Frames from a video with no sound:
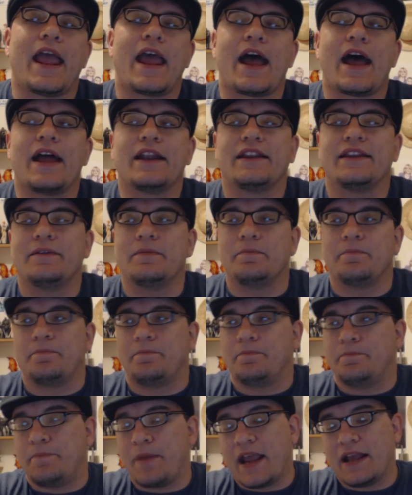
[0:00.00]
And
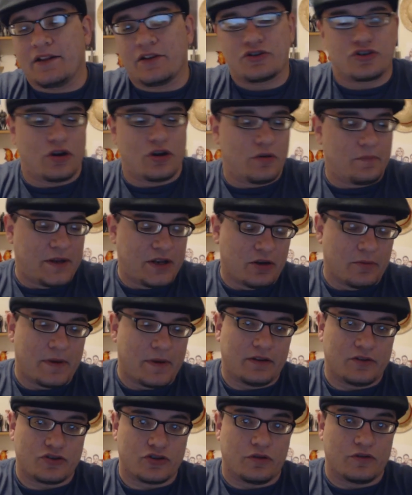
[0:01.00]
Baelish, Petyr
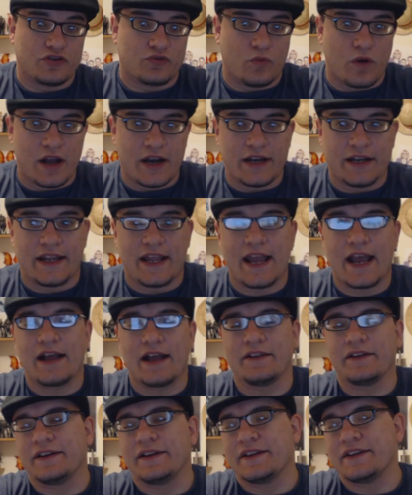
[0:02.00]
Baelish always wanted
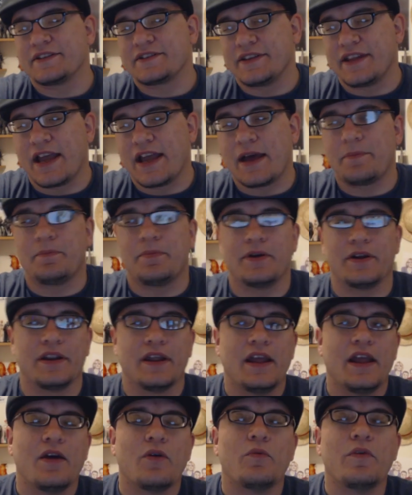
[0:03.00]
Catelyn and this and that, but
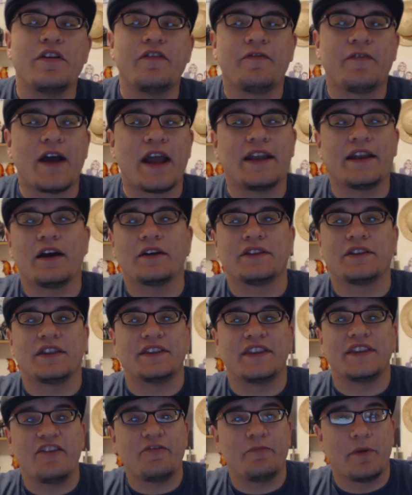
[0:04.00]
we find out that
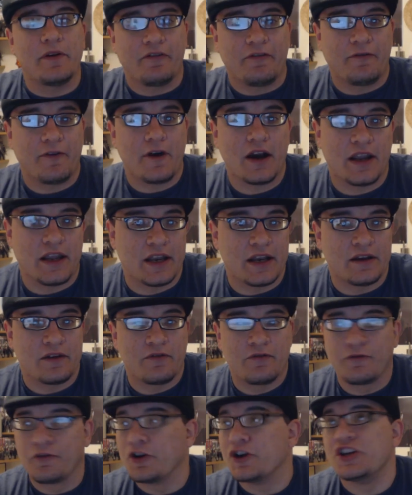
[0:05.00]
they've been fucking
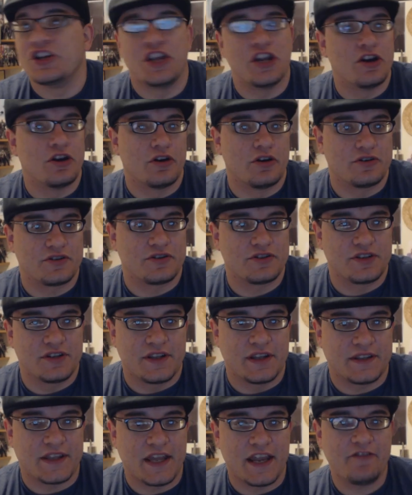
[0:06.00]
for years,
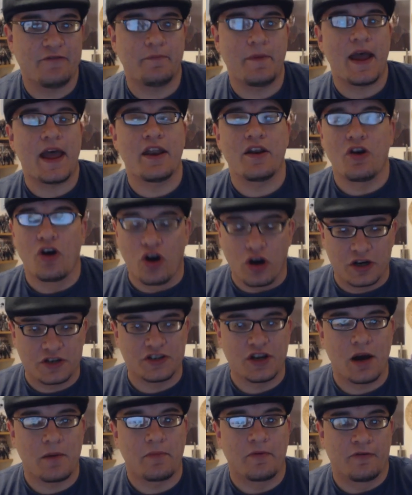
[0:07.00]
that they've been hooked
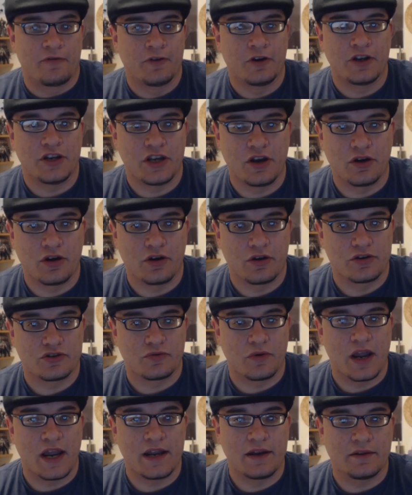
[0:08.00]
up for years,
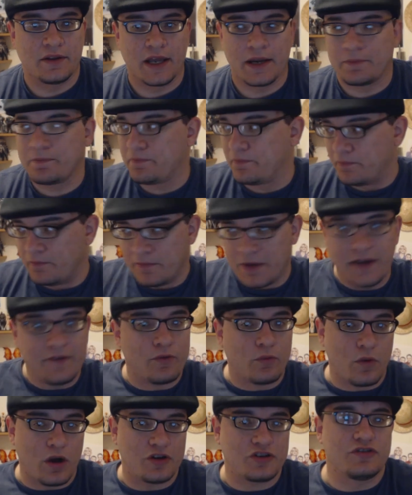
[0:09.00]
right? Like
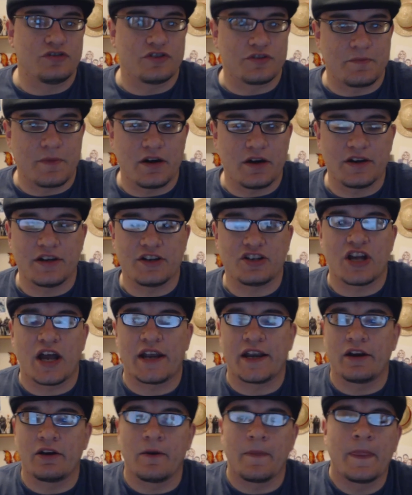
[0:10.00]
even while she was married to
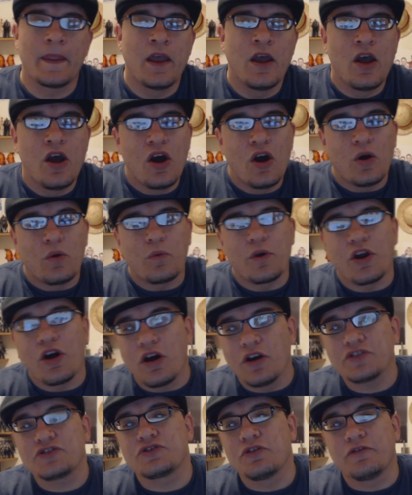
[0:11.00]
Jon Arryn. We
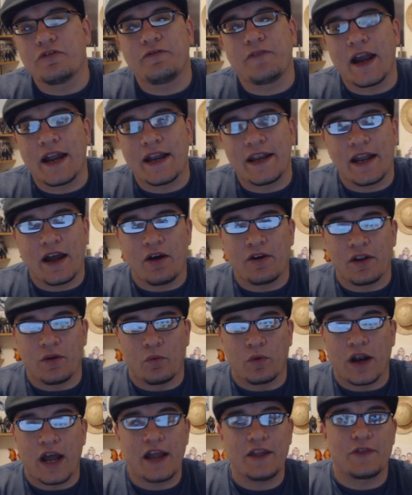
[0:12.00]
also find out in
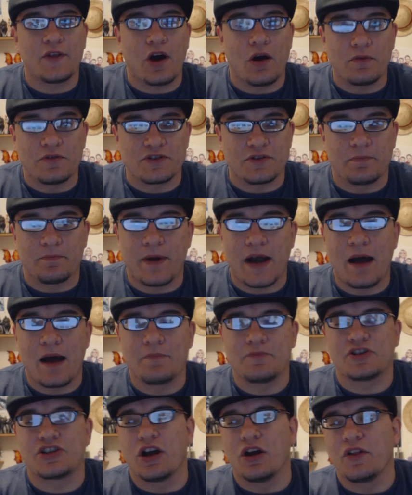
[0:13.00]
what I thought was a
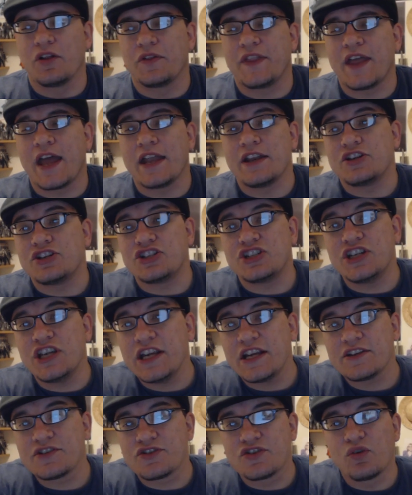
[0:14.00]
bombshell that
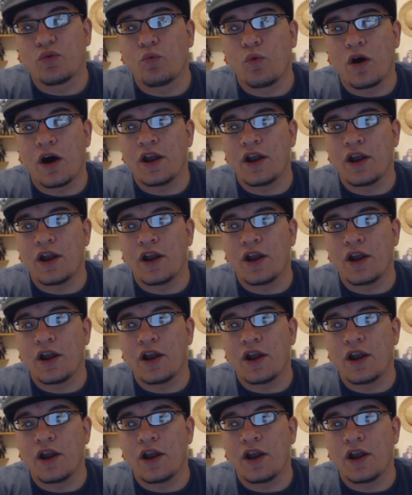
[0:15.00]
she is the